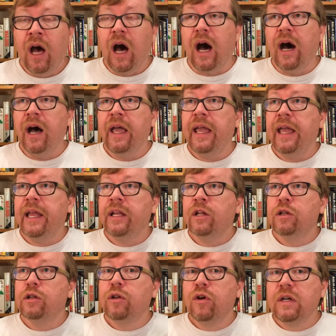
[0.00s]
it
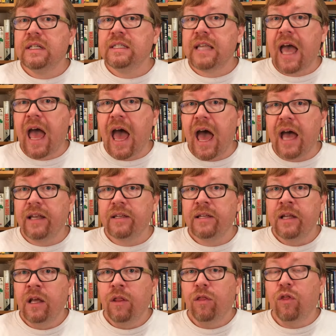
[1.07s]
looks
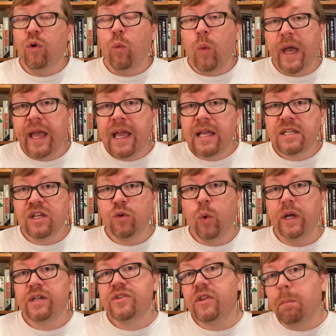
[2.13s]
at the ways in
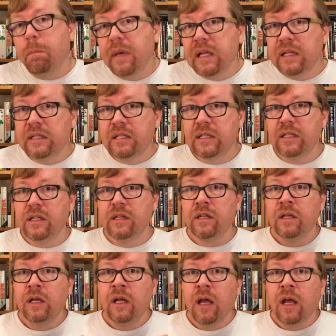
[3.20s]
which the militant